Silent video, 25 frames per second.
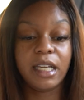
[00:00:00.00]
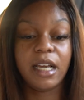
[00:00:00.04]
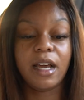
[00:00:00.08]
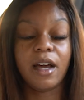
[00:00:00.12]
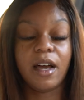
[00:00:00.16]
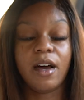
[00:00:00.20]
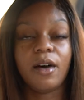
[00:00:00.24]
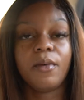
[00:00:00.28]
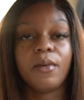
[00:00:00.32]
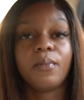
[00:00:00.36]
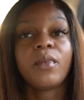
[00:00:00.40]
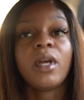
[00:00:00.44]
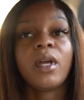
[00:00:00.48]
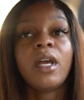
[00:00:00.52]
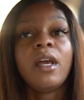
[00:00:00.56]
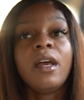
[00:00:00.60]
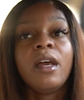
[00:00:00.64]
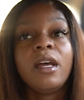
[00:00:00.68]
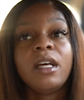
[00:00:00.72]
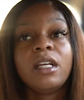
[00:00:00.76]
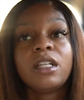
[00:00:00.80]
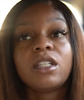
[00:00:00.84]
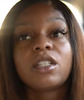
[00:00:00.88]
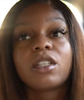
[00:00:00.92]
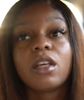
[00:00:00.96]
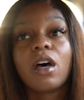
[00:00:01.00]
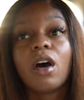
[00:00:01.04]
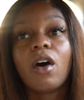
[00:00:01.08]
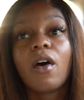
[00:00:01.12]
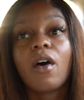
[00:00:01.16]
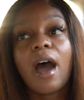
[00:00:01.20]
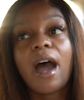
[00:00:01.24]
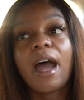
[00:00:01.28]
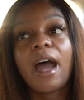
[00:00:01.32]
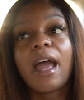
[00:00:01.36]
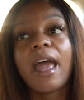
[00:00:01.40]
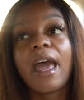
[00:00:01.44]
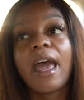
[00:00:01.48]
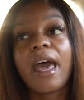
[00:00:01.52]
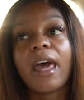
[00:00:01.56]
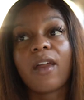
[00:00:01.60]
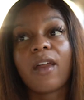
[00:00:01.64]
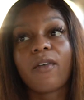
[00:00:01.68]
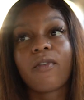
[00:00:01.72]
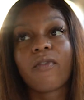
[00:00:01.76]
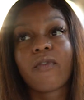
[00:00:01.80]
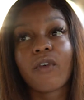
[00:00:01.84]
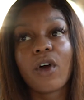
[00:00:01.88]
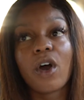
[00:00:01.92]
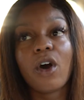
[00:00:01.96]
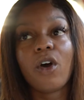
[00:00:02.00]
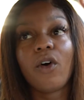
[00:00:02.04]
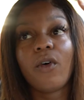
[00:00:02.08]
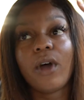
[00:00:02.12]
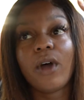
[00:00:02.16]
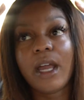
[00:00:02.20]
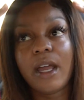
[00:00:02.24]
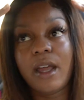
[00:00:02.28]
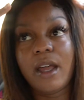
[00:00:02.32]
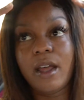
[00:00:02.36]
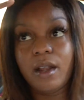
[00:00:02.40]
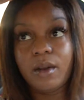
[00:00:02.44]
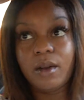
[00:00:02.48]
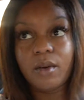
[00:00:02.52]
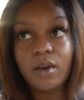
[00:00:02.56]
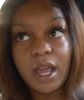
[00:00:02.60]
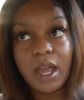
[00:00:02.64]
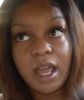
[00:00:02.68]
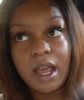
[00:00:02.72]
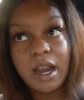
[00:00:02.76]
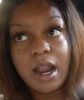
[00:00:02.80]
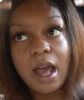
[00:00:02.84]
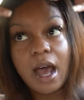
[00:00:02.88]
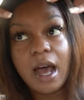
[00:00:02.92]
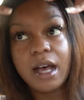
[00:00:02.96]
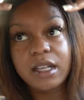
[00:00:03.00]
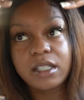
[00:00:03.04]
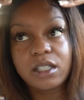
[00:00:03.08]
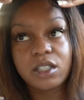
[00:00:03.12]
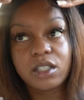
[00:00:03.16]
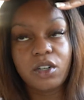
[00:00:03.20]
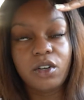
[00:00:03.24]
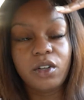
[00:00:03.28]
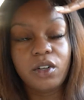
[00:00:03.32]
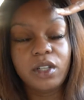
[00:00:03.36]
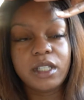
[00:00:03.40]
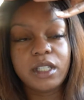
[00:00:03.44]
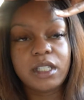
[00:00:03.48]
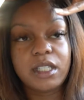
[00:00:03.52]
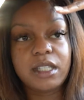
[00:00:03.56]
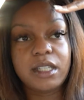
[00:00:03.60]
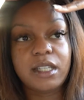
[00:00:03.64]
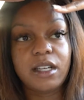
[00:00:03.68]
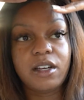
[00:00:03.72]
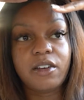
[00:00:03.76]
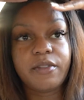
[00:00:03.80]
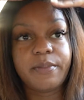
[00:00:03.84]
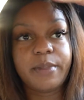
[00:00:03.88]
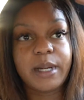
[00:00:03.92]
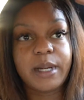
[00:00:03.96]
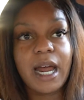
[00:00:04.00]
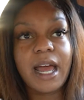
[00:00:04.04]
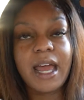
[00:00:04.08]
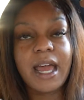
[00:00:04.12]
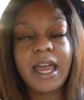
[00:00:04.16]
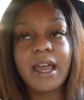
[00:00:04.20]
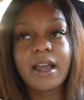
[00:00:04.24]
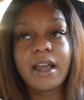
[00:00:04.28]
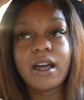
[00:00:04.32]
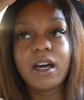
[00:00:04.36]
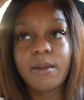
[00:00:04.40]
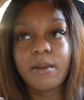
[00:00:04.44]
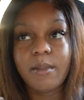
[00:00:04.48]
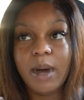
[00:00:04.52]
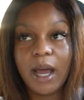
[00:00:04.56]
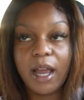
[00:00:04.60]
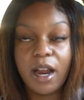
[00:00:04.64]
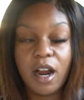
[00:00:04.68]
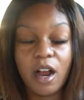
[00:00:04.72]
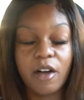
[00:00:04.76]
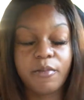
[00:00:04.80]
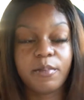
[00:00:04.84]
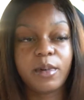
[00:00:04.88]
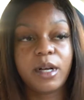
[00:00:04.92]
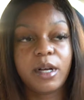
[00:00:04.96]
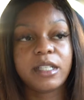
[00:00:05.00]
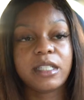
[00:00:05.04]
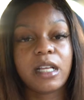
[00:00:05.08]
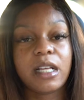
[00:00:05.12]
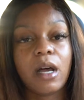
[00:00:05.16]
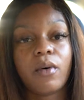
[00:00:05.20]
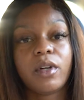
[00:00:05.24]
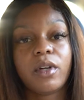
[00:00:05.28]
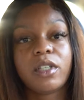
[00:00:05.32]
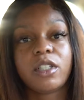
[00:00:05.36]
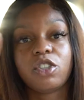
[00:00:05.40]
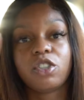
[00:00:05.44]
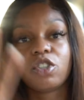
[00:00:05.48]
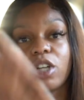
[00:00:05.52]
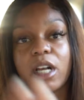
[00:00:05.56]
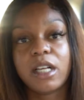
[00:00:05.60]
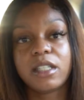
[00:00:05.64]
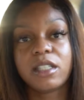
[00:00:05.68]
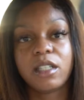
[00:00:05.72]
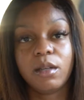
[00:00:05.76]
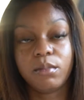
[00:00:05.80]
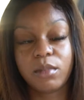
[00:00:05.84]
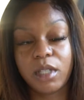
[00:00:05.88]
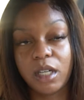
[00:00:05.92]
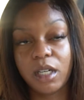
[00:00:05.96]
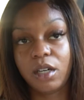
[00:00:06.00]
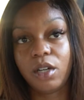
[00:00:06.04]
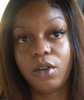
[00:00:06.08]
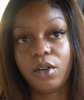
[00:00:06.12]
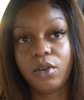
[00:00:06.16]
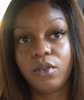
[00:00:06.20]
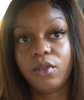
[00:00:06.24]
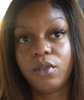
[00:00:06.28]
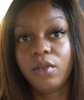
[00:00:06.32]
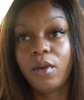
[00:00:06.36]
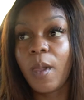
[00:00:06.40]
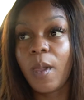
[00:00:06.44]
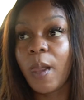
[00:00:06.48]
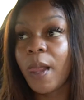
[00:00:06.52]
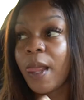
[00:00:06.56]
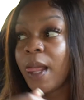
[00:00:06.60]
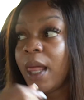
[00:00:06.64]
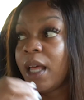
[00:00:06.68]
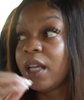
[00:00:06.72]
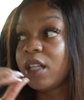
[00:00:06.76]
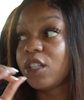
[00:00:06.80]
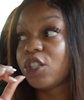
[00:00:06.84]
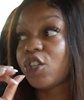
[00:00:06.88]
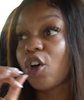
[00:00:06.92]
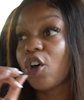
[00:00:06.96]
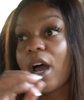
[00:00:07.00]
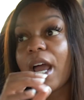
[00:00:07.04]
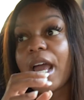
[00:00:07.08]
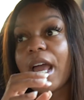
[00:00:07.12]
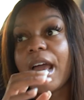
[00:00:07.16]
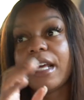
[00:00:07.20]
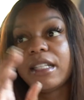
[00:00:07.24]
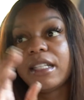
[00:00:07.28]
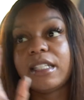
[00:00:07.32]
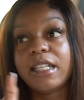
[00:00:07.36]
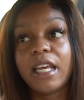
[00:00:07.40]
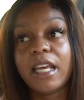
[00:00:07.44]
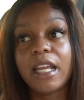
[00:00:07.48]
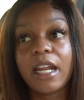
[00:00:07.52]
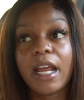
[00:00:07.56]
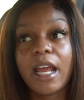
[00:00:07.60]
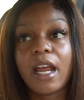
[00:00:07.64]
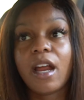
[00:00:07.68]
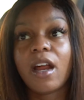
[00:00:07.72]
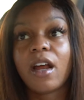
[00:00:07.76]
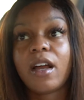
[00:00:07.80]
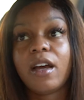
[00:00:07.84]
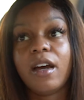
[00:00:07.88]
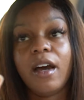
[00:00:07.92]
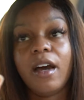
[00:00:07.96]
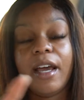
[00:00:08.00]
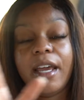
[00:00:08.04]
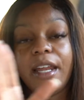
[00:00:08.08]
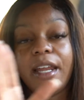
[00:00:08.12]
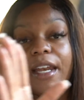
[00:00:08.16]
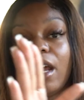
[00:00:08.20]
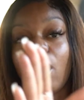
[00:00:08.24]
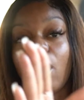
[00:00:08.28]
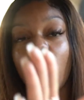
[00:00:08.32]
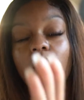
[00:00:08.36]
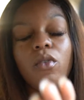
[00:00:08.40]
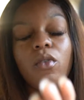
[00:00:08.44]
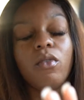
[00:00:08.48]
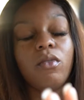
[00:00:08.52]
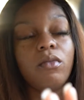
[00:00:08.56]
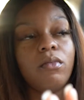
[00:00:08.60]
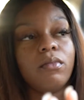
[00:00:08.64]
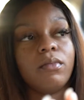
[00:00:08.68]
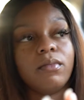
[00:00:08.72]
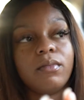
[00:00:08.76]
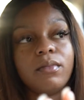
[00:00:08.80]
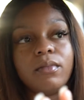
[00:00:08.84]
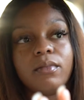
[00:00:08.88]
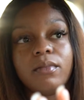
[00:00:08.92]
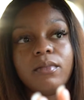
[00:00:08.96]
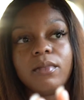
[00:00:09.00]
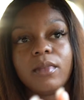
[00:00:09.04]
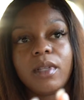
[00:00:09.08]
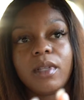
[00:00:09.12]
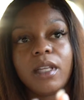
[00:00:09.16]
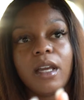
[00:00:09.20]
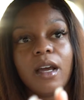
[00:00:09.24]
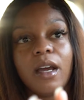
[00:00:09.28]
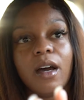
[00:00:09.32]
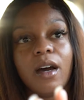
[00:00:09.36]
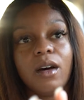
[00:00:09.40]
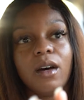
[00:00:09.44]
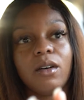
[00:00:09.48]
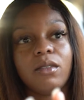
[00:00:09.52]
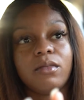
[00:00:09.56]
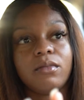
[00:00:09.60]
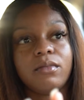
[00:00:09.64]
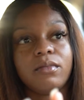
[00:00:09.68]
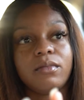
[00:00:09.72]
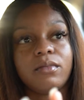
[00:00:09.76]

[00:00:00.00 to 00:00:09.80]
y'all. So I had a fro in in high school and stuff, but I had cut my hair out because I wanted to try something new. So I had to get a haircut, and ooh, y'all,